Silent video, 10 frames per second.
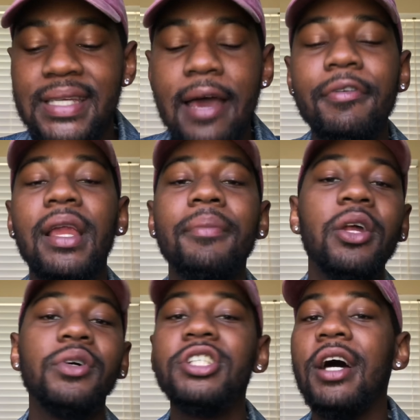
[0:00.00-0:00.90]
Definitely let me
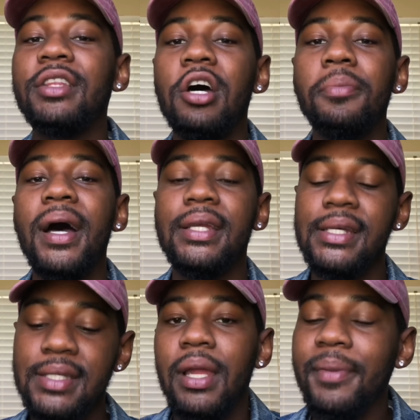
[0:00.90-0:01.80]
know what y'all thought about this.